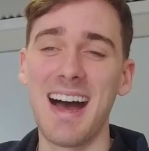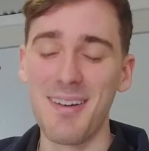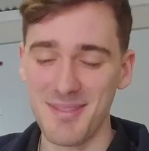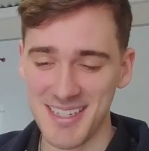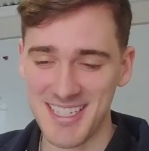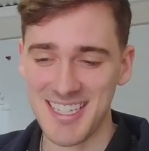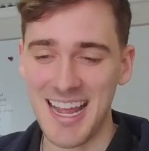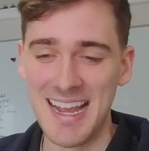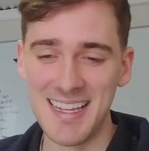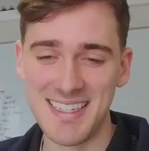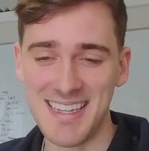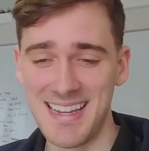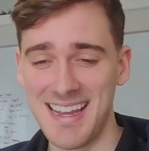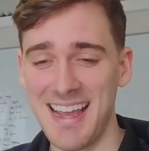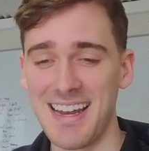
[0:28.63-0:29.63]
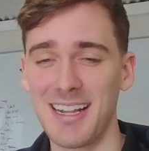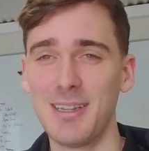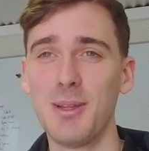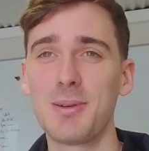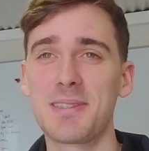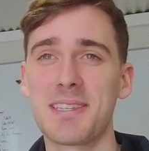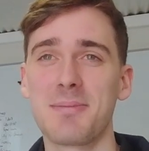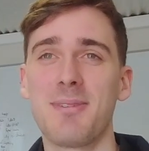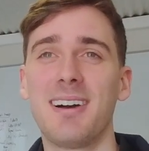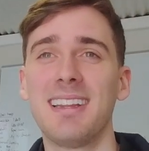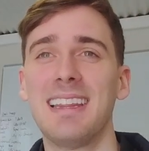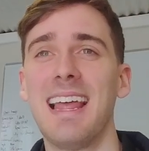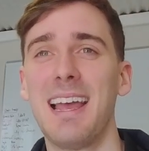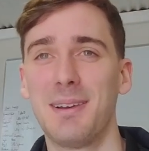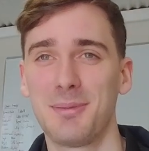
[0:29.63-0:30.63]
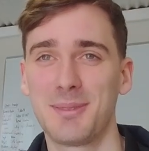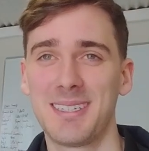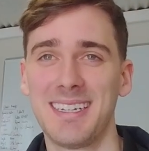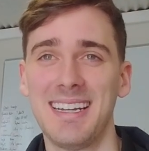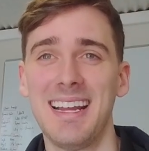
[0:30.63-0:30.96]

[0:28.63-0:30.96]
after Stacy, and I looked to my left,